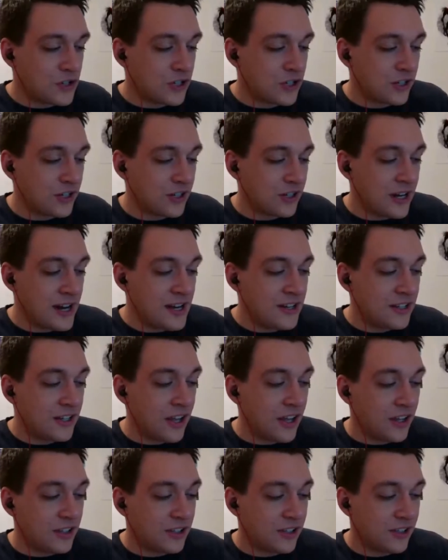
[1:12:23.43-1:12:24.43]
Which
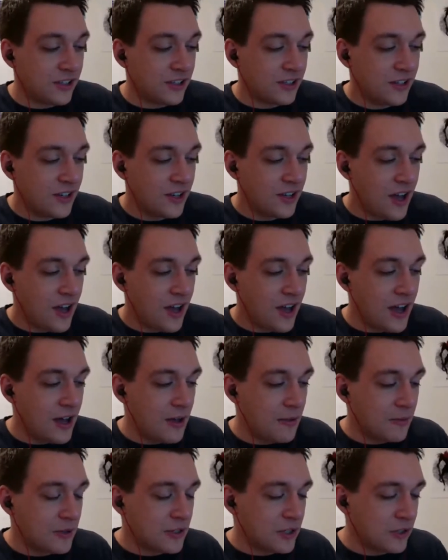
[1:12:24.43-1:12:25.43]
leads us,
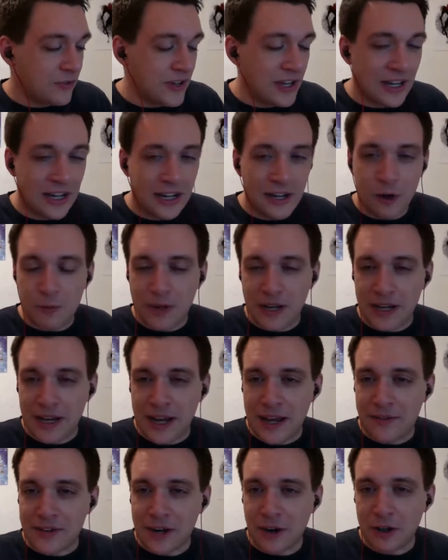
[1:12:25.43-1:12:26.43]
because I was feeling a
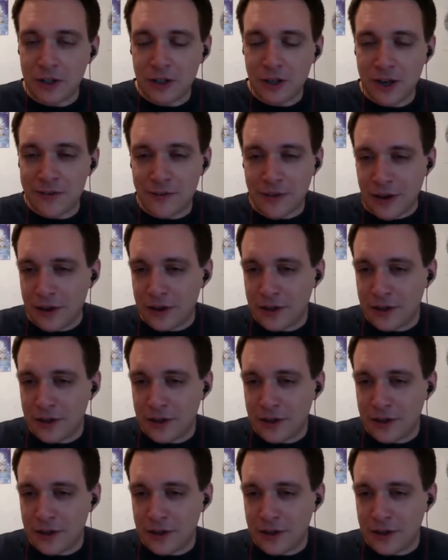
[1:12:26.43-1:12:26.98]
little bit left out.